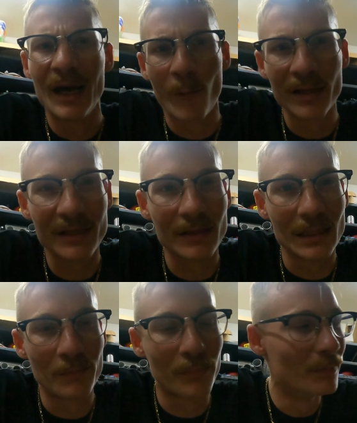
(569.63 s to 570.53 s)
Went
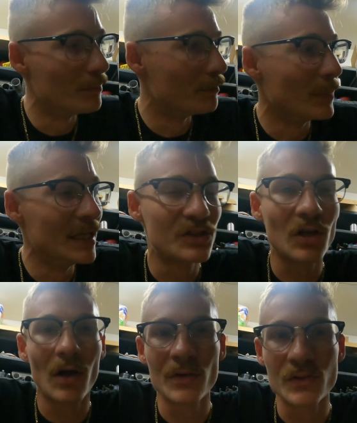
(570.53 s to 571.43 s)
to
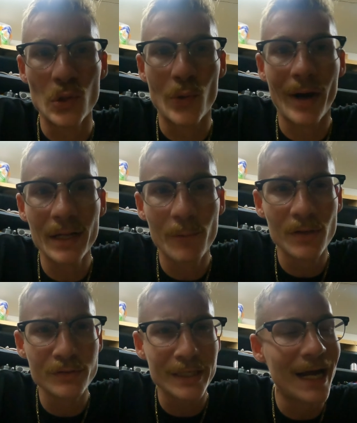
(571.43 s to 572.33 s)
install those new grinding
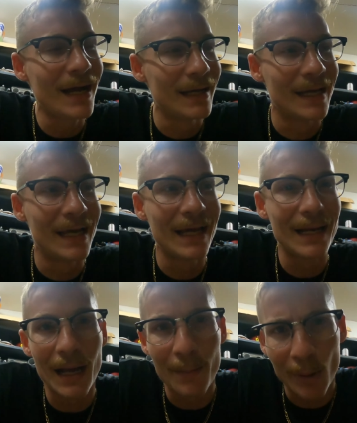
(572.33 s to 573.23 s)
wheels I got,
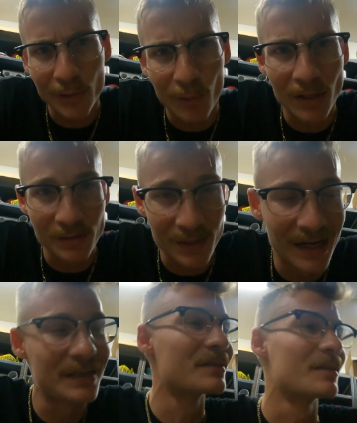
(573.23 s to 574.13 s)
and I bought the wrong
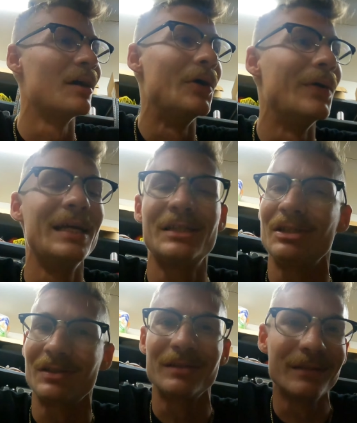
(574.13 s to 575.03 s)
size. So it's
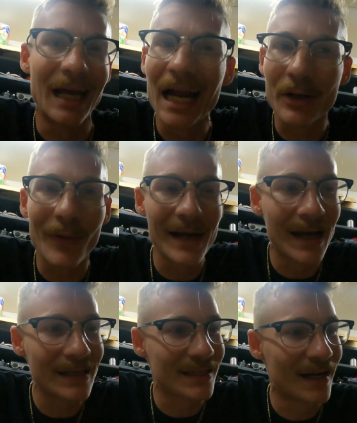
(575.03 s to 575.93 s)
just not a great
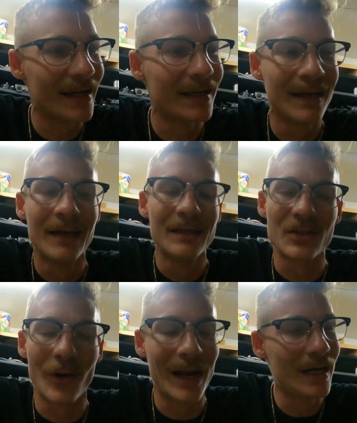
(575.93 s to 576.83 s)
night tonight.
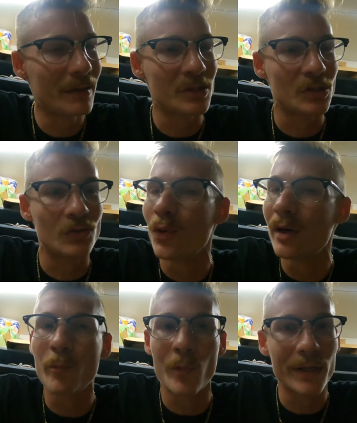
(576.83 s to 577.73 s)
So I ended up just
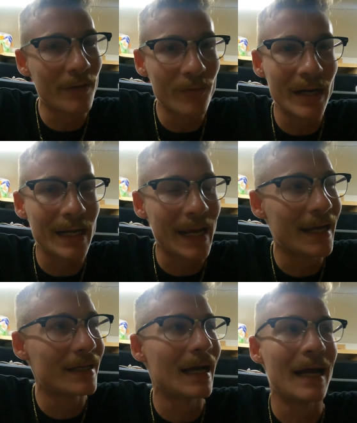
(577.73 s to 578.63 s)
doing whatever I
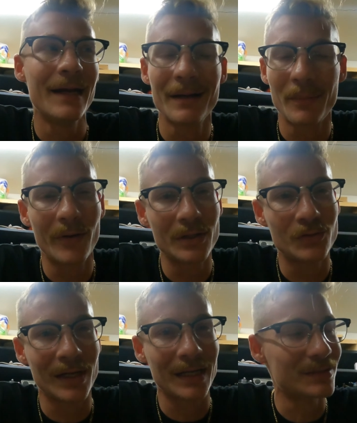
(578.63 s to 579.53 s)
can. I ended up already
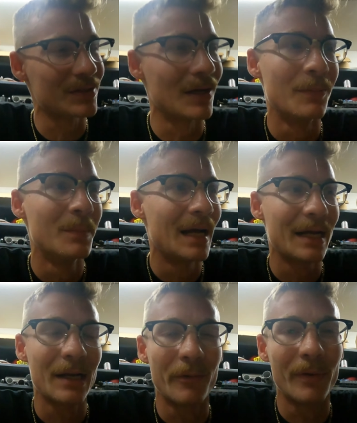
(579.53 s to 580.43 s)
drinking, so I
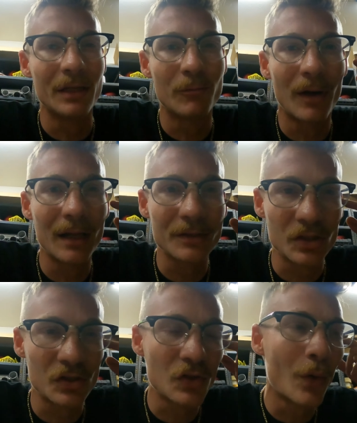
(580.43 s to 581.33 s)
couldn't really run out to
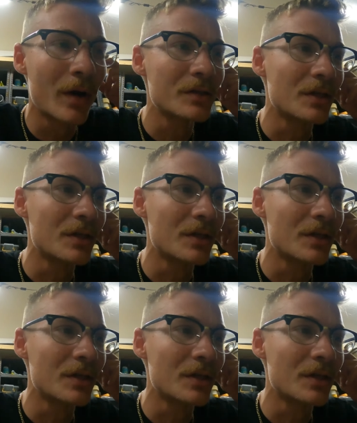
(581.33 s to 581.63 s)
the store.